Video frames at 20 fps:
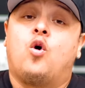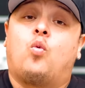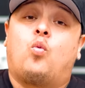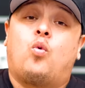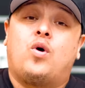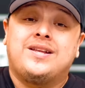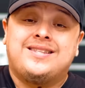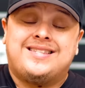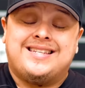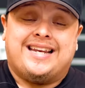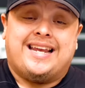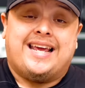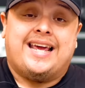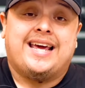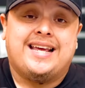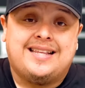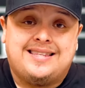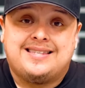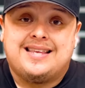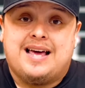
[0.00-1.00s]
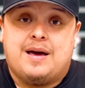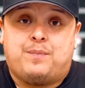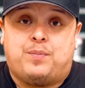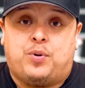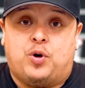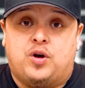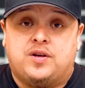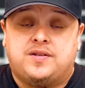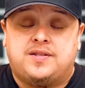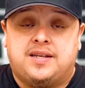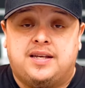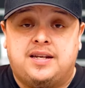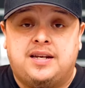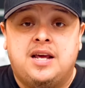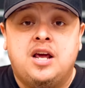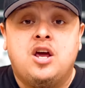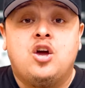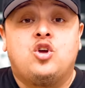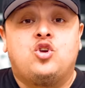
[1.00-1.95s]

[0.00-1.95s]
Once it hits that person,